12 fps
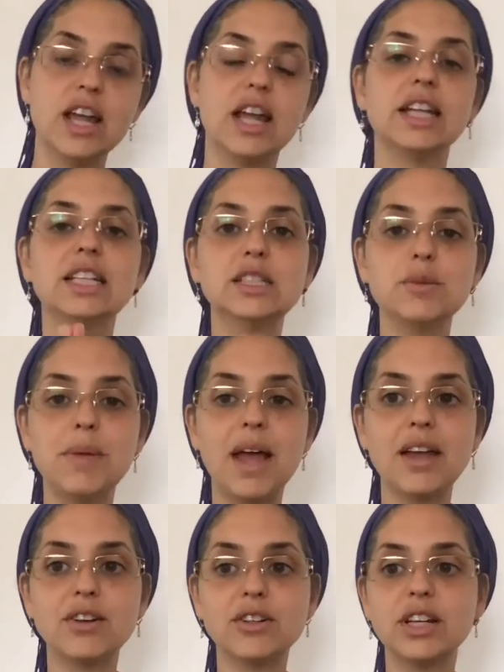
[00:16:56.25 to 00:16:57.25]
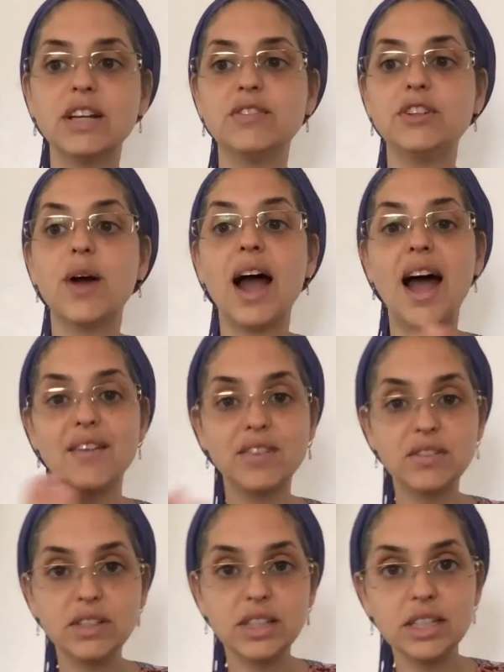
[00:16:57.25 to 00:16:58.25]
It doesn't matter if you have
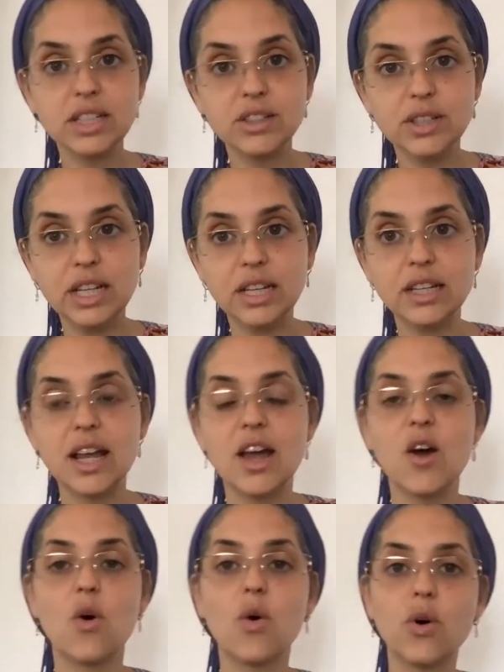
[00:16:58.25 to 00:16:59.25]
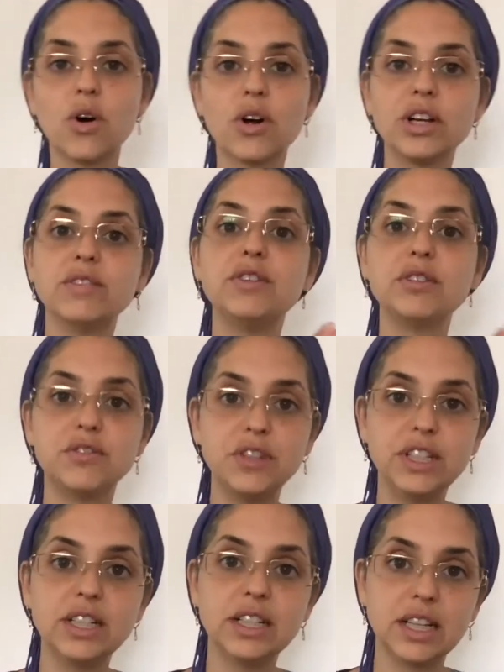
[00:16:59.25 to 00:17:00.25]
everything you need or if you're
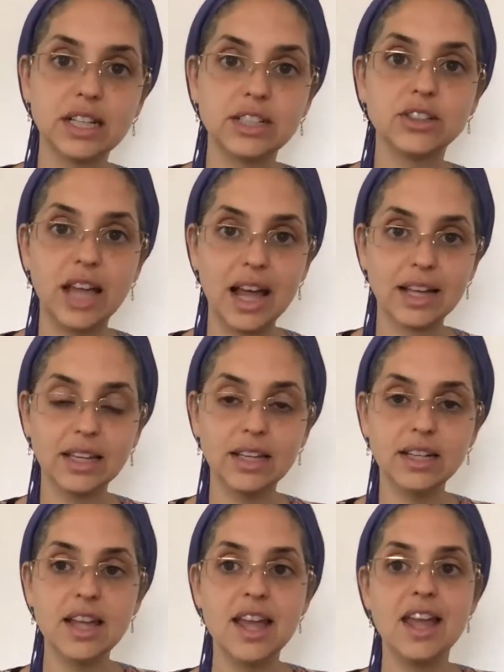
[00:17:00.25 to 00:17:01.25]
feeling like you're lacking.